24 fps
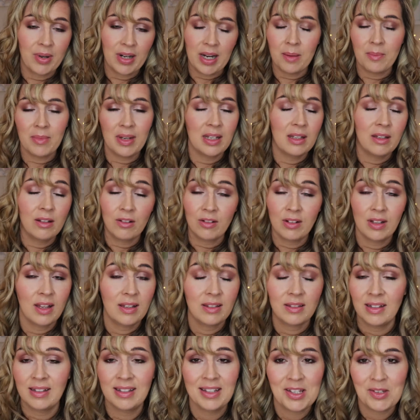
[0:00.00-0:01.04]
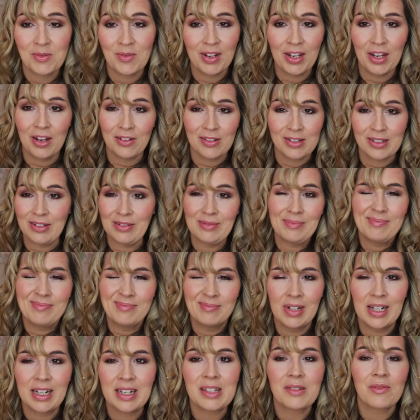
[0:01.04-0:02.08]
But I mean, you clicked on this video, so
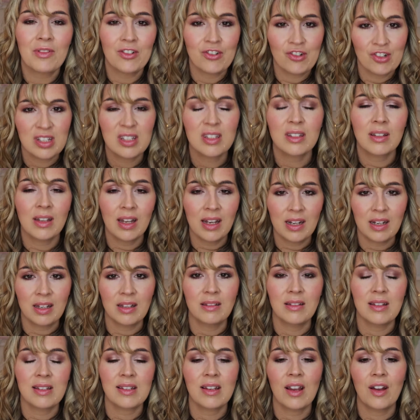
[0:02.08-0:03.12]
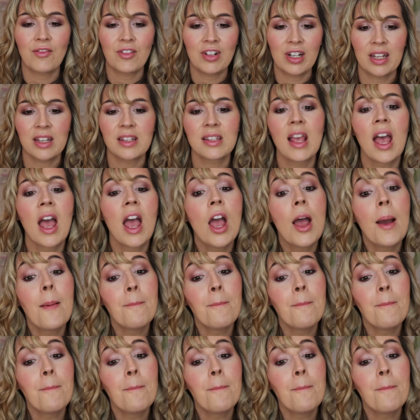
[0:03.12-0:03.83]
might as well just kind of discover this.